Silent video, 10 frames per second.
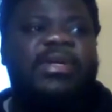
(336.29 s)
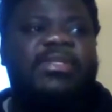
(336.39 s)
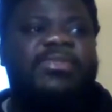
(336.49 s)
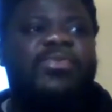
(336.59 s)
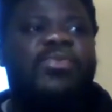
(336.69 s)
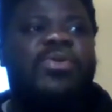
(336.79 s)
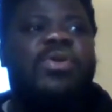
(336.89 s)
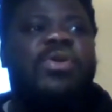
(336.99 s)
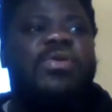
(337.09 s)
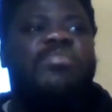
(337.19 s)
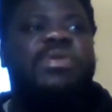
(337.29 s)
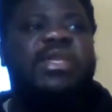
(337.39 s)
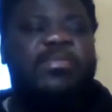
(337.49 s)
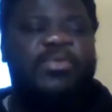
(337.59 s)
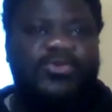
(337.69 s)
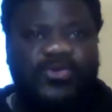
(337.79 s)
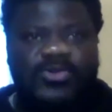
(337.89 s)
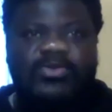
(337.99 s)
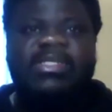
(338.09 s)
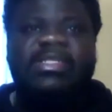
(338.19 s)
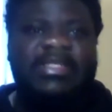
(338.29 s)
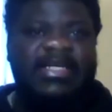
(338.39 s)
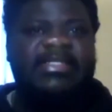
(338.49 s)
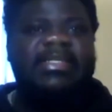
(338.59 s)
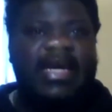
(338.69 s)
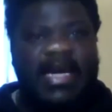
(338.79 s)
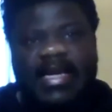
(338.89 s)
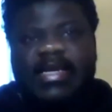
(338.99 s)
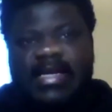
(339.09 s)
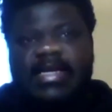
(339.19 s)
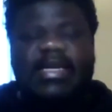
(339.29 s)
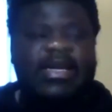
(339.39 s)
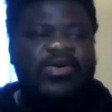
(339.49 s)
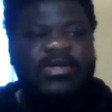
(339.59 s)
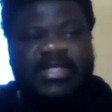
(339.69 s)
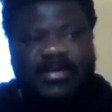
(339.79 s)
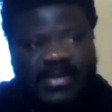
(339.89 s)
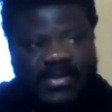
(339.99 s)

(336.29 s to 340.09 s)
And so being able to also detect that, and then in the long term,